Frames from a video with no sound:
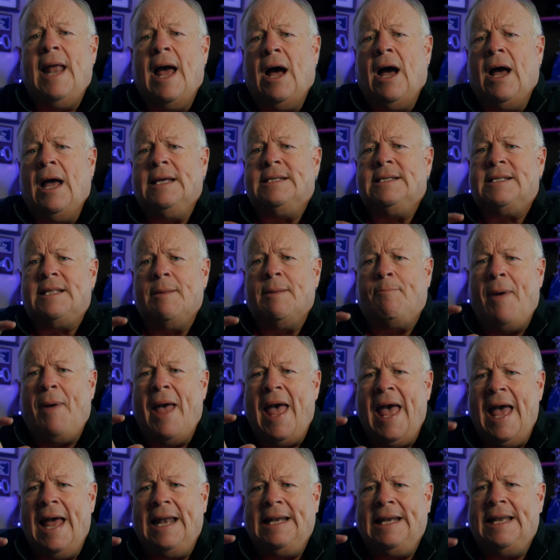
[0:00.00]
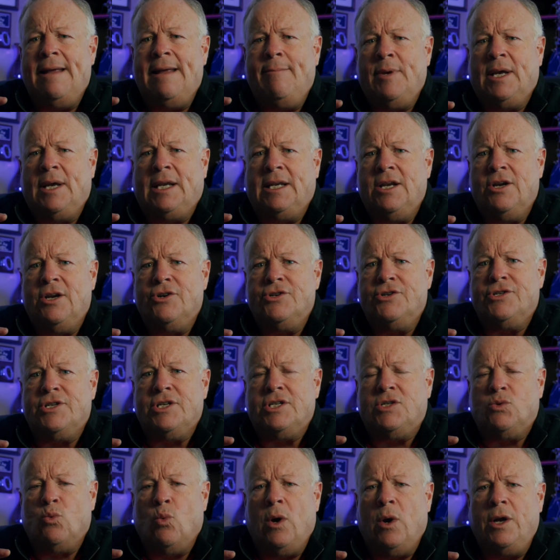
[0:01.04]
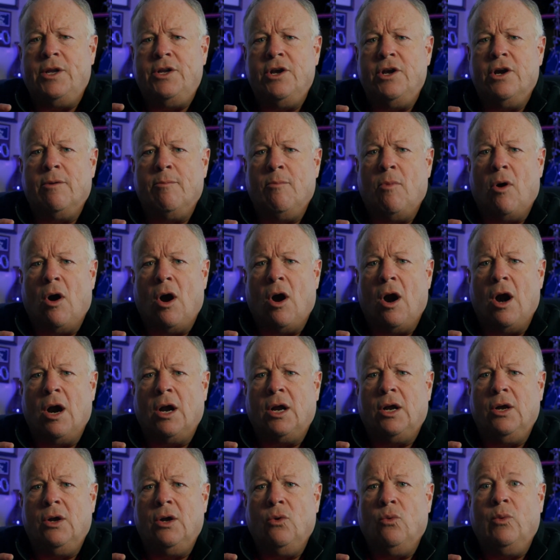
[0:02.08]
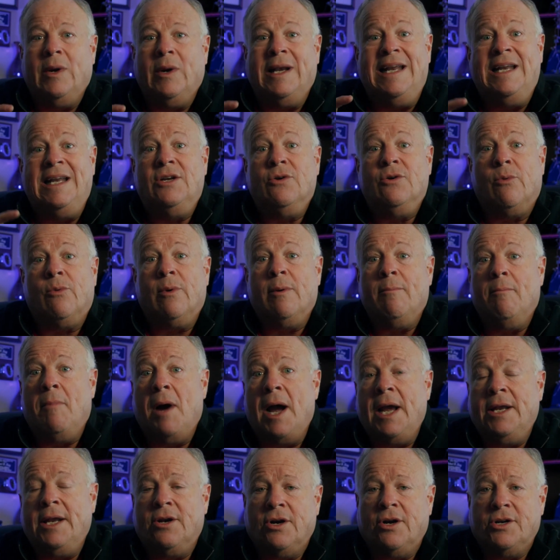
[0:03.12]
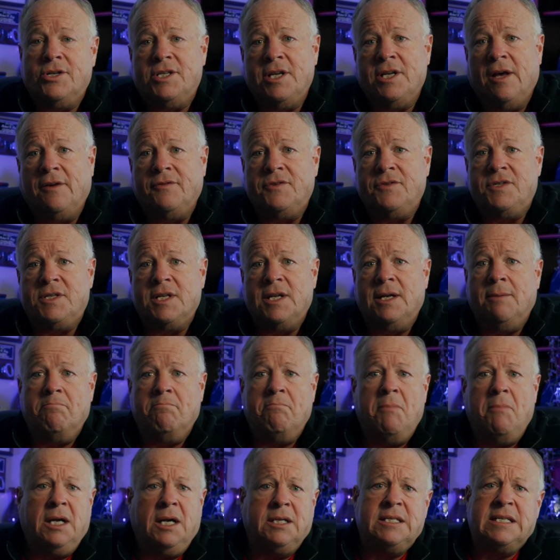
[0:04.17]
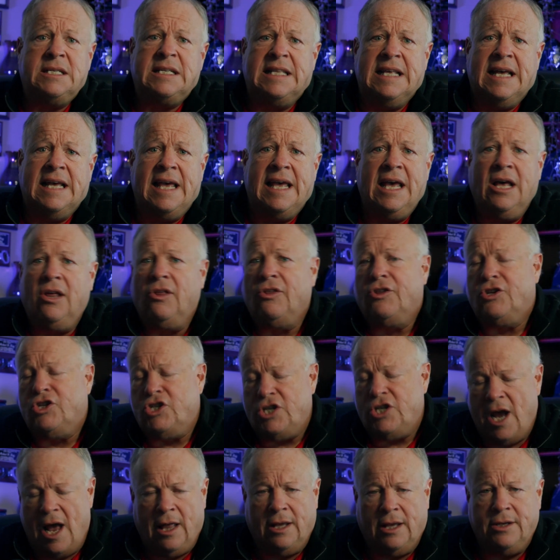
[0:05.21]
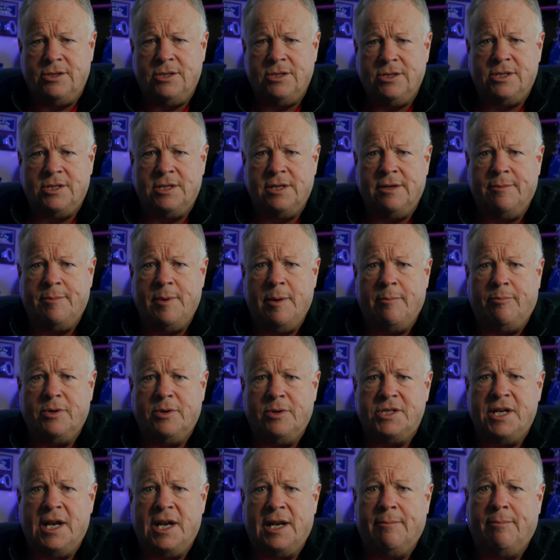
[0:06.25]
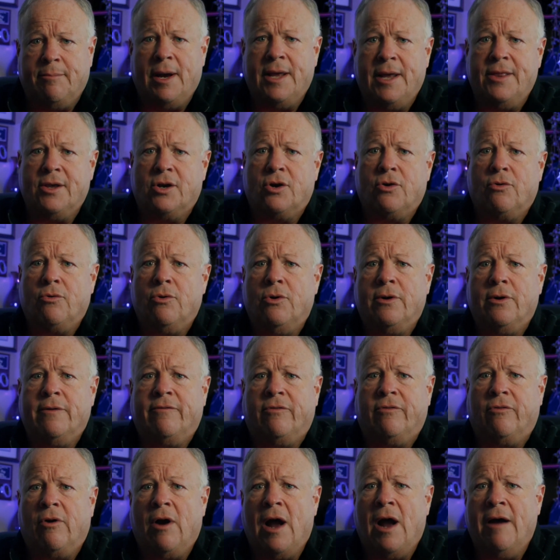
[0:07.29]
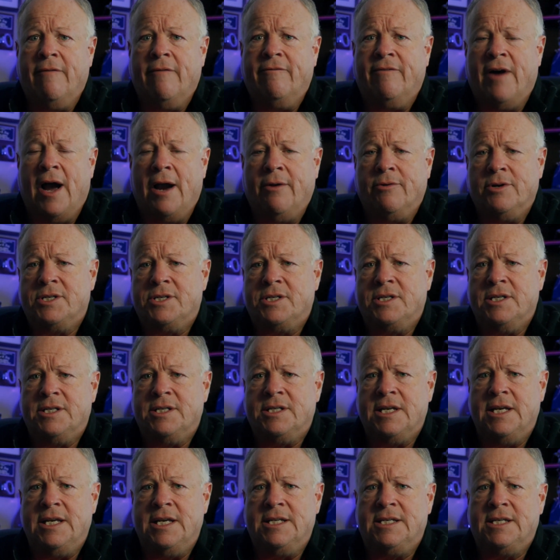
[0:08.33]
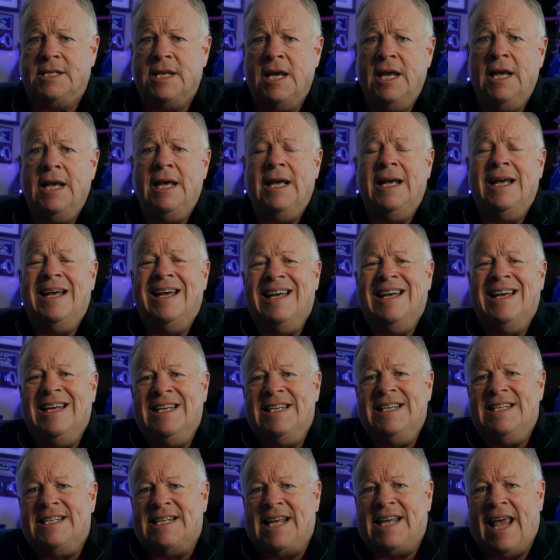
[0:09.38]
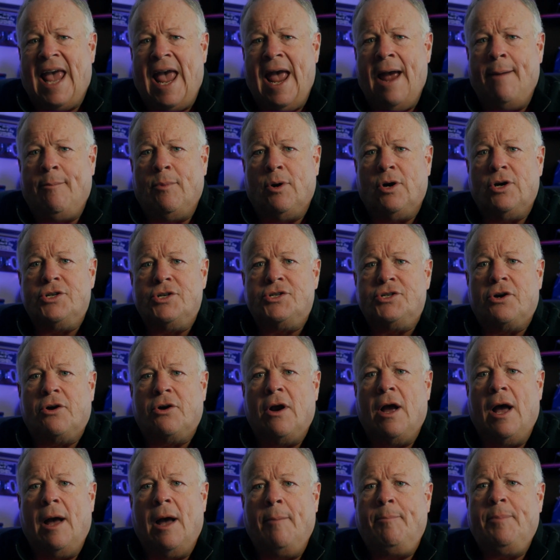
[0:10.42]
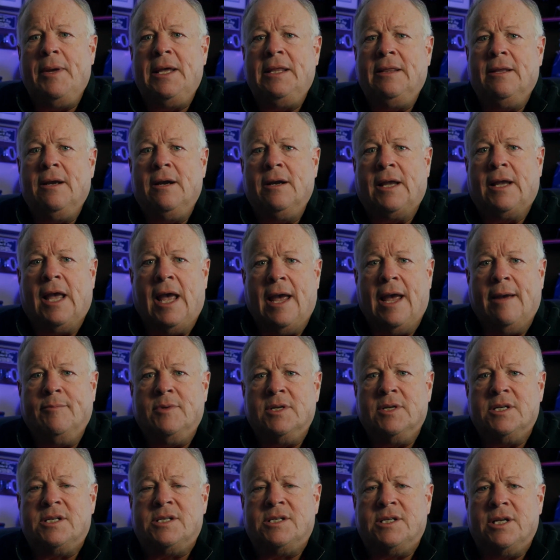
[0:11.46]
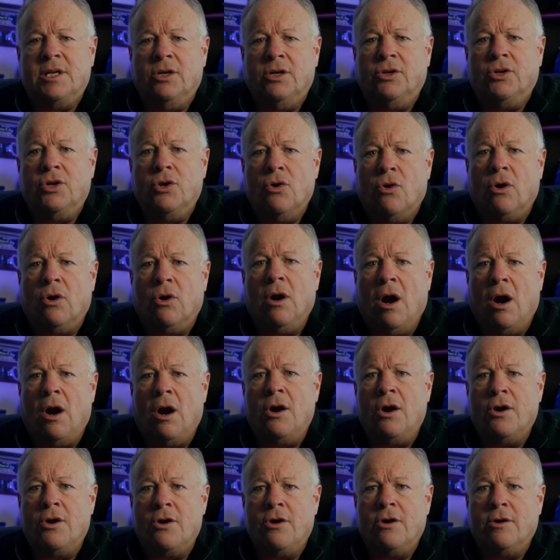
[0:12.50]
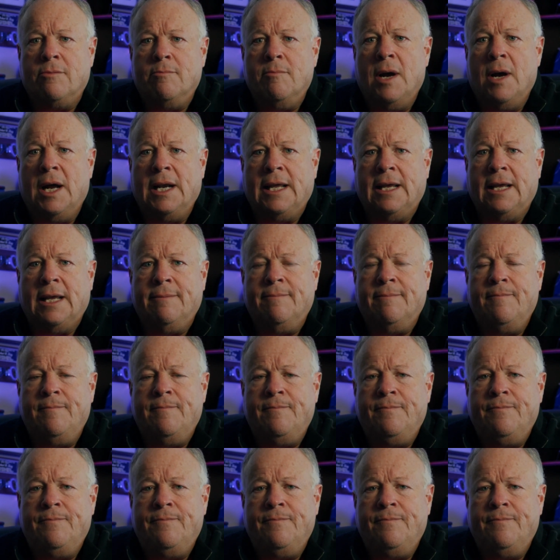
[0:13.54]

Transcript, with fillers: Now, as the pandemic nears its one-year mark, we need to remind ourselves that amongst the health challenges that have been presented by the coronavirus disease, scammers are upping their game to steal your hard-earned money.